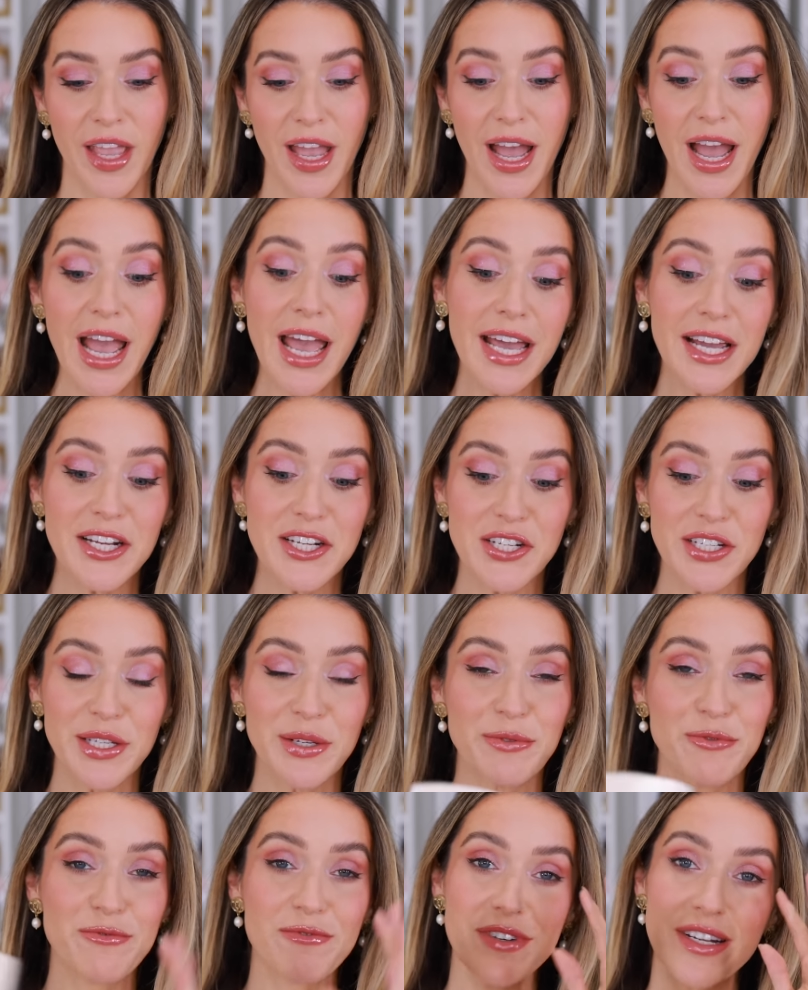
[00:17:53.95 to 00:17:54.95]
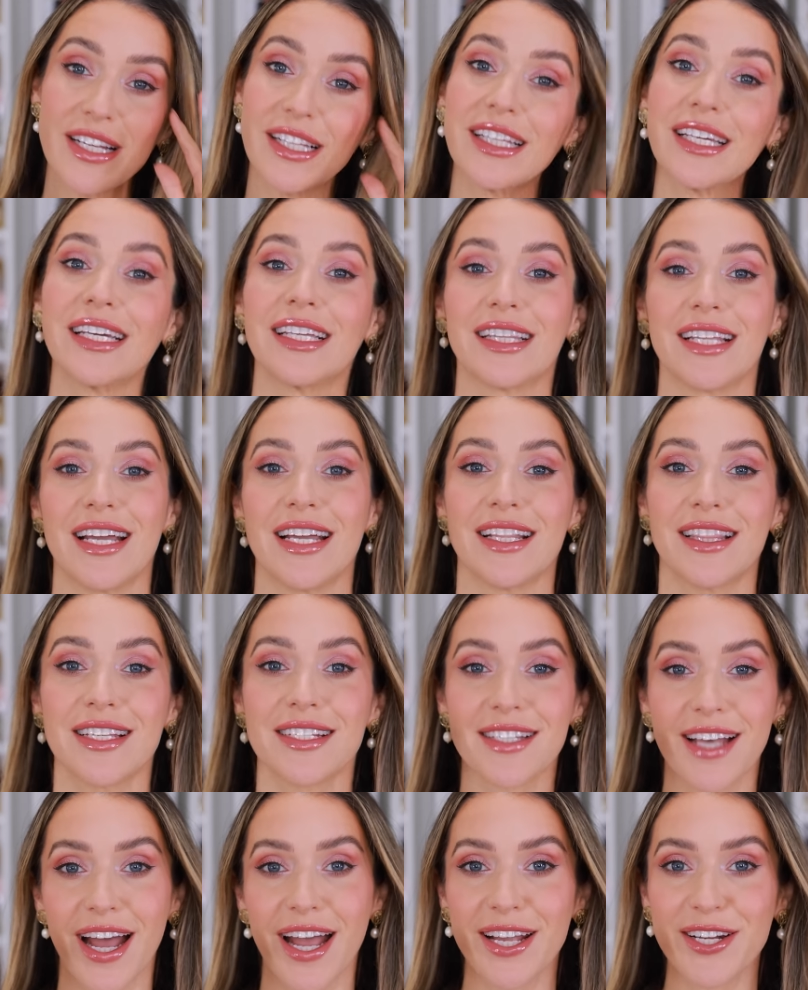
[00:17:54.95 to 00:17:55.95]
I actually really like
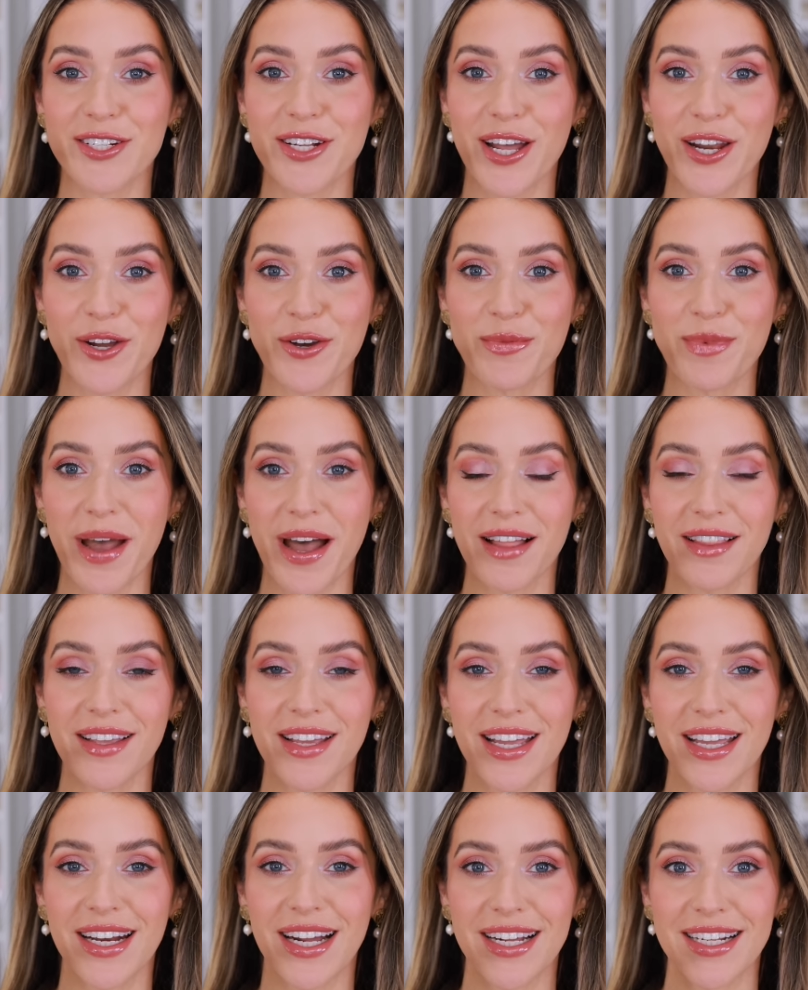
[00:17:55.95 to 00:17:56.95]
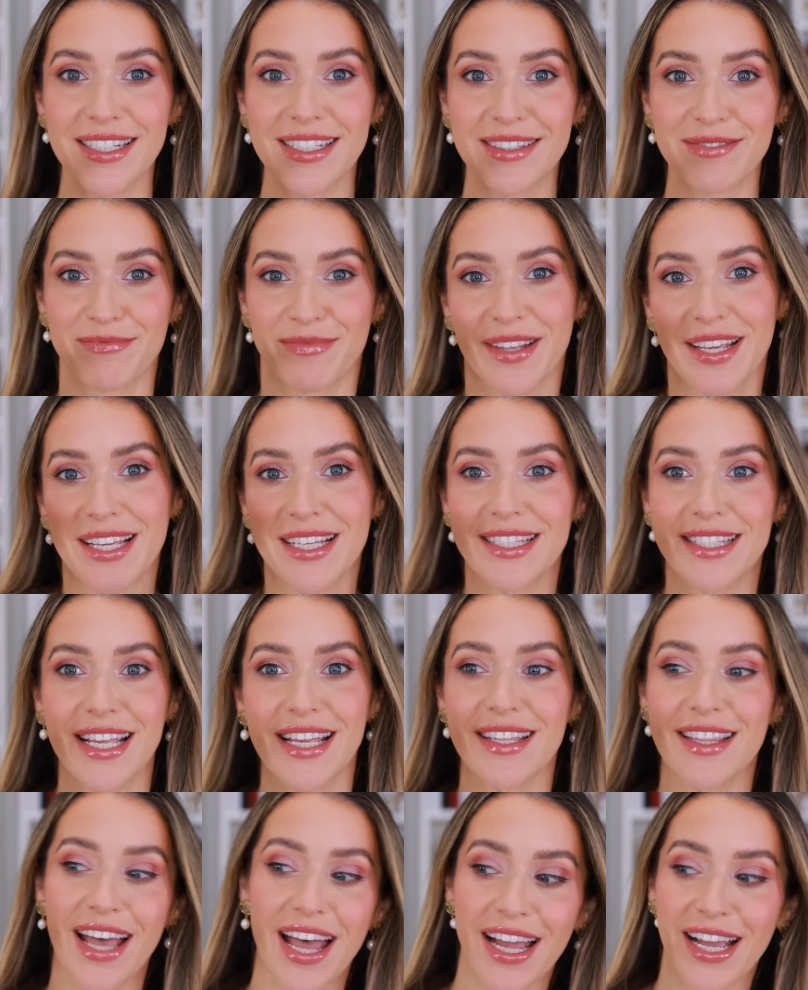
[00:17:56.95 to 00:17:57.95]
this eyeshadow palette, and I
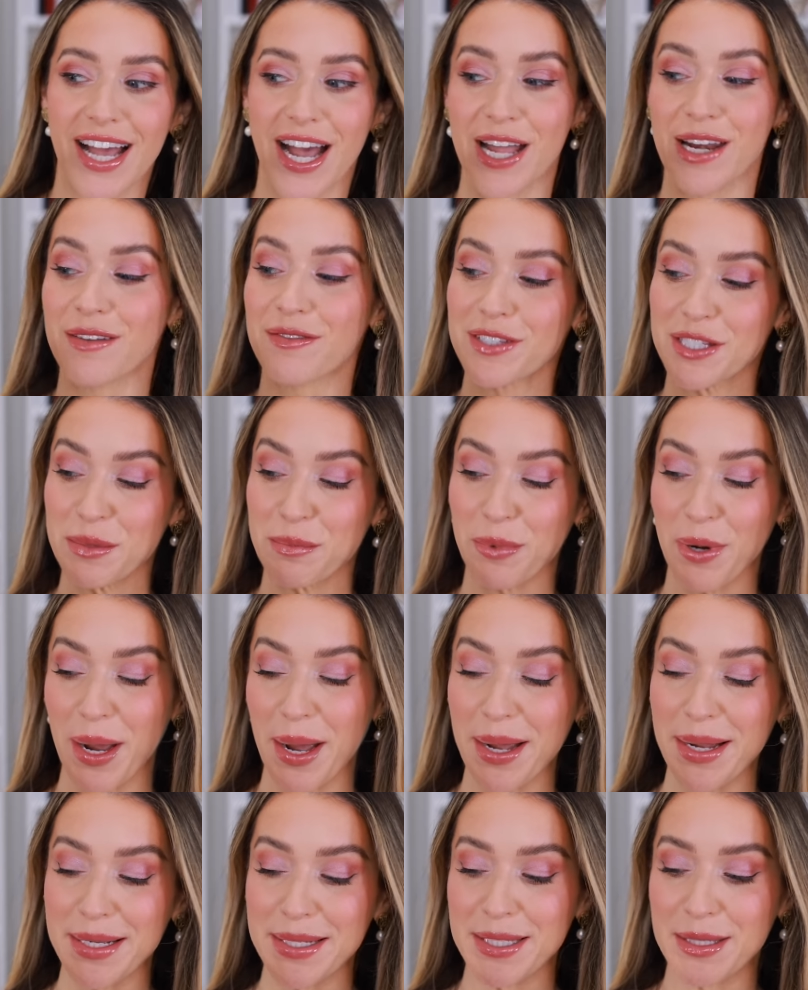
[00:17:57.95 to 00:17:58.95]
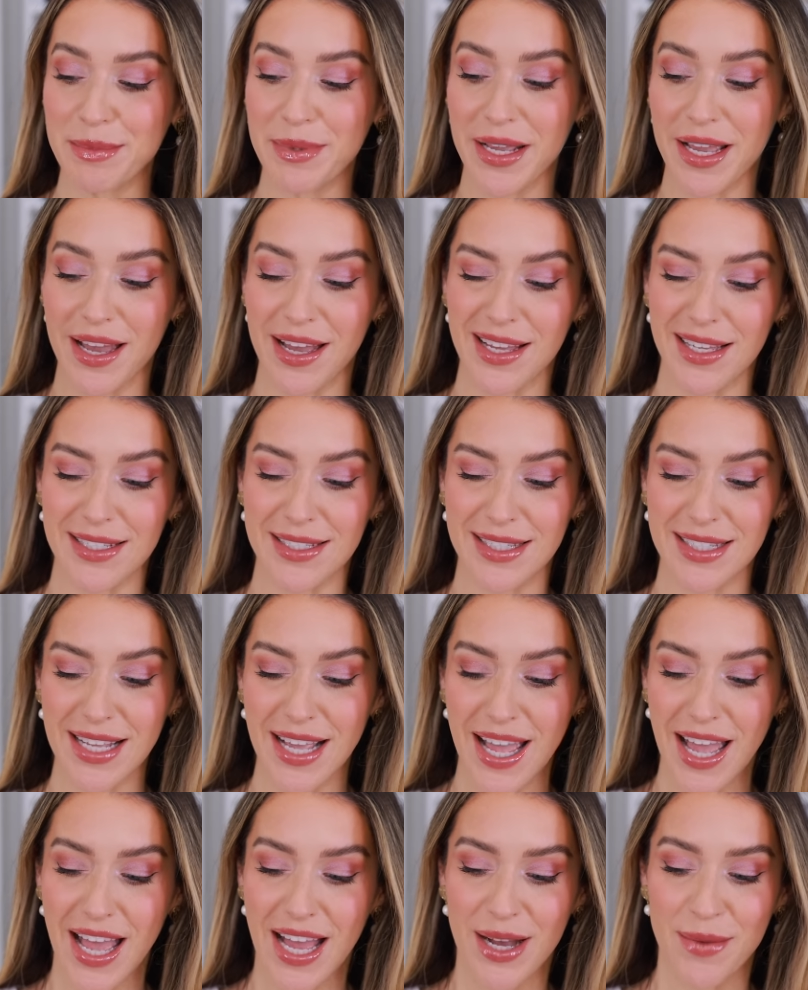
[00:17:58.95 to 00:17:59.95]
say that kind of surprised because
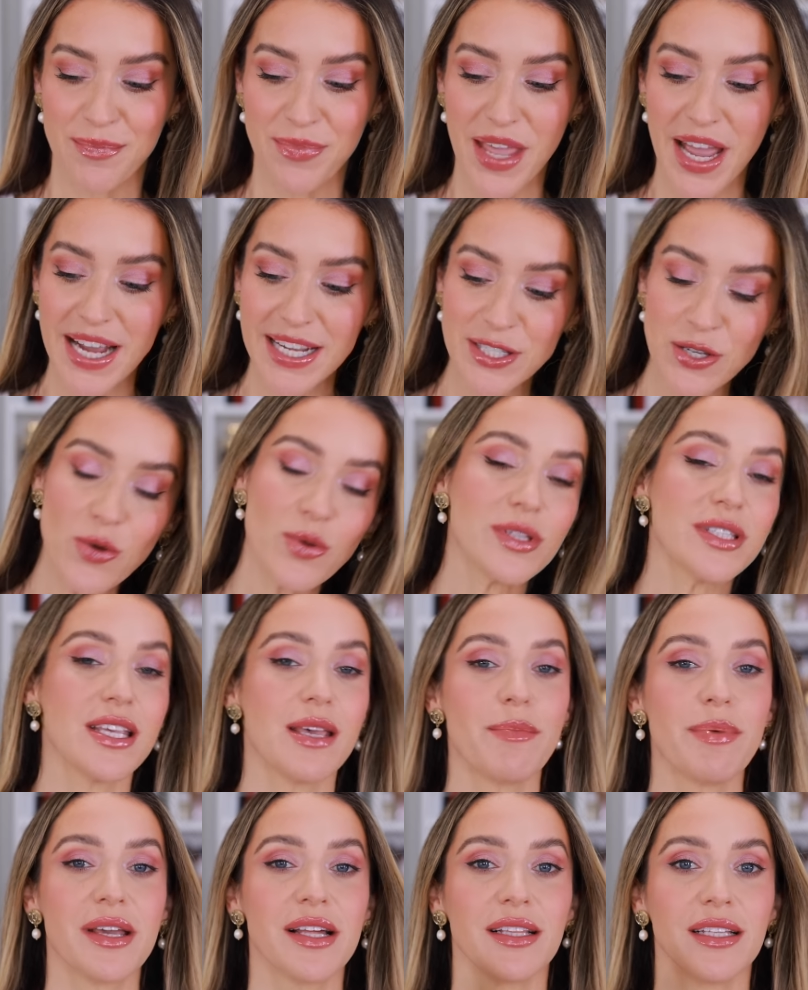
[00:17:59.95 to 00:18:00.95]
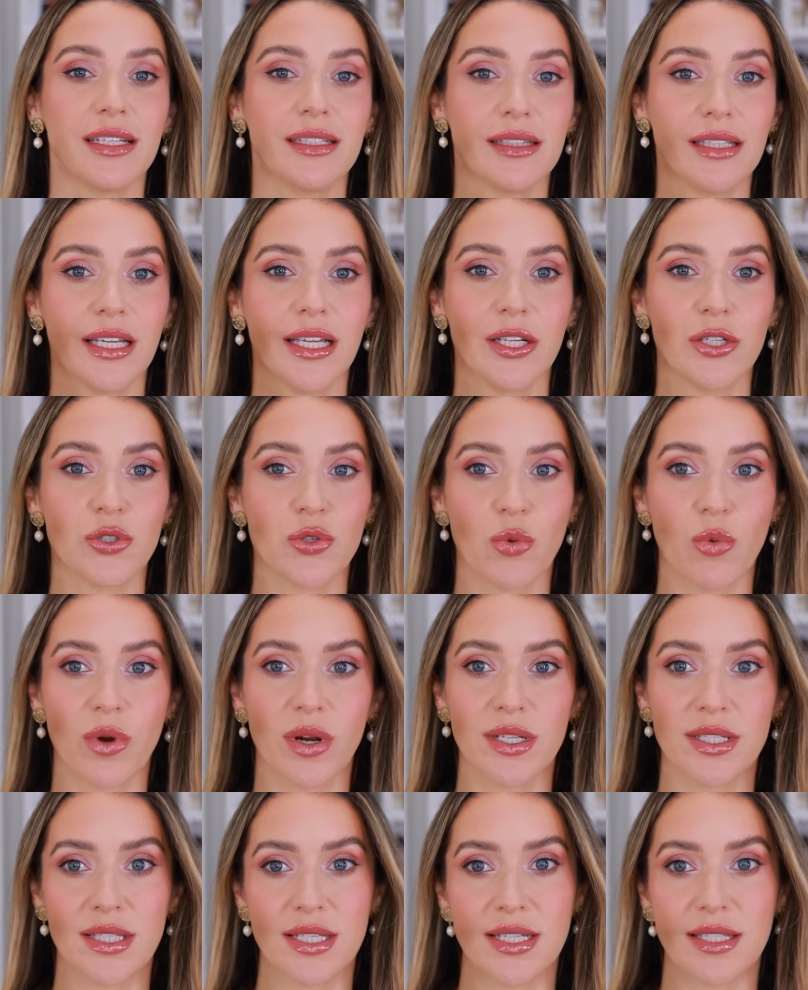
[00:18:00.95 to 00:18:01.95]
I don't typically lean
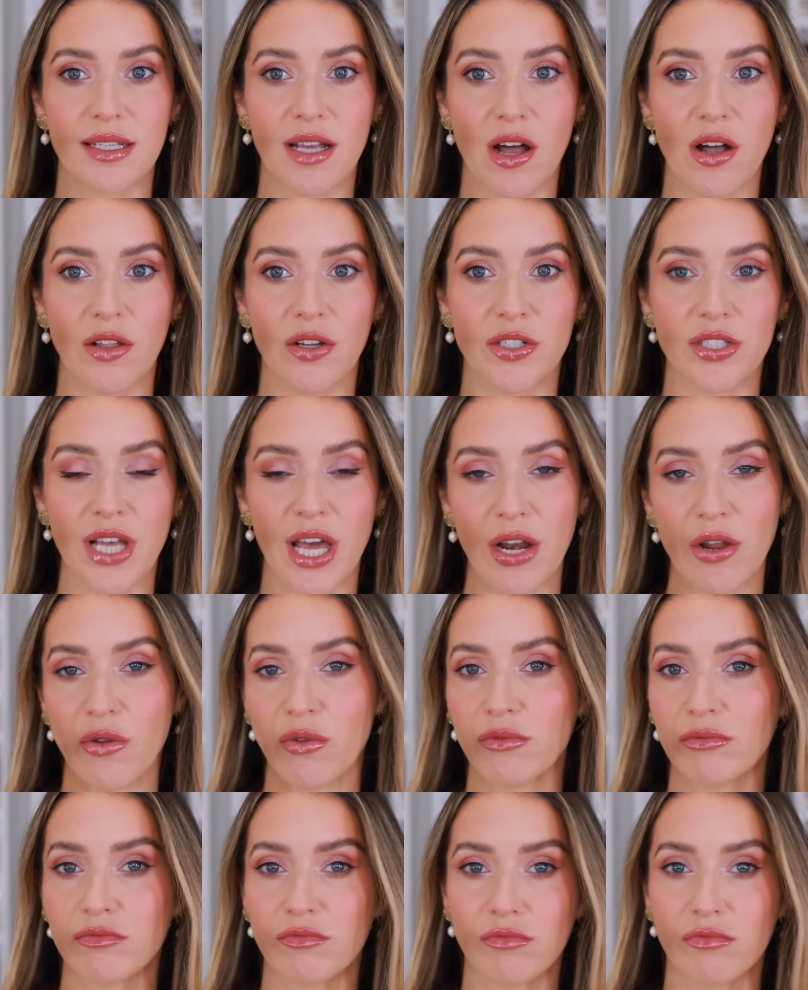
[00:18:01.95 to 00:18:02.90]
towards these colors. I don't